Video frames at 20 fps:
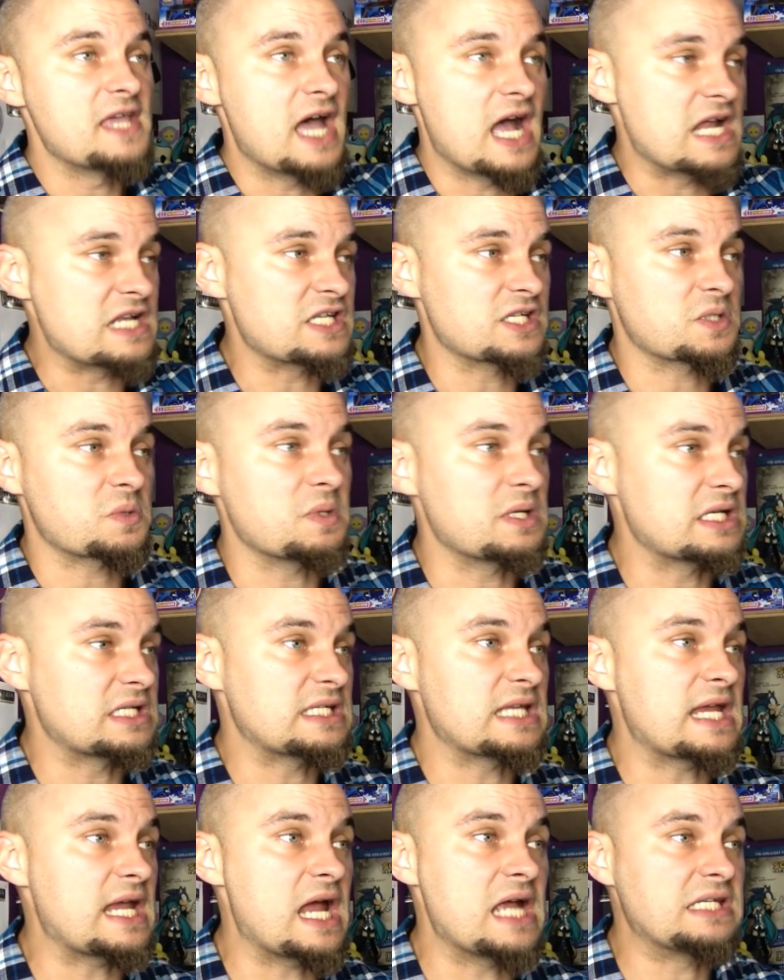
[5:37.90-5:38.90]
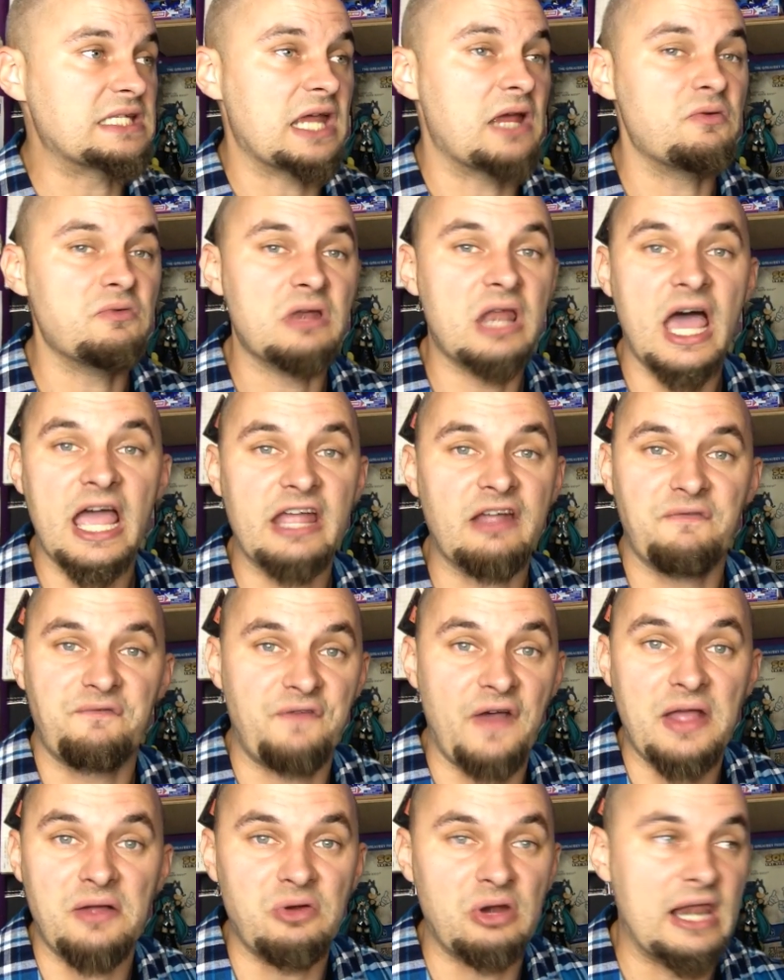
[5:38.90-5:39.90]
I just want to say I don't like
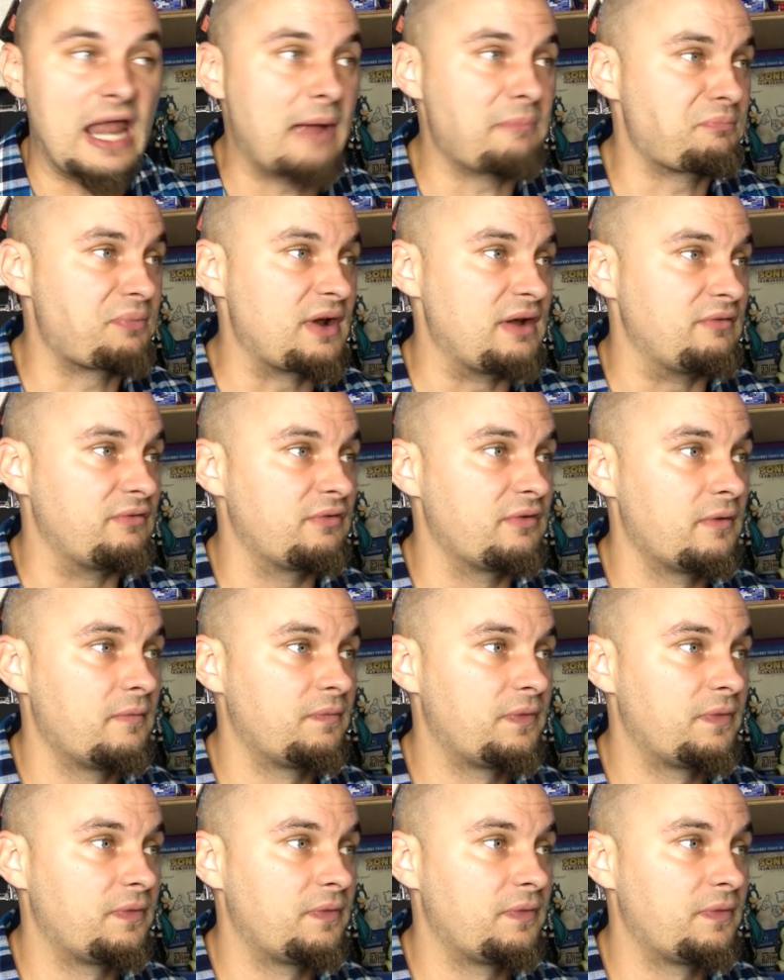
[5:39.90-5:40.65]
Fatal Labyrinth.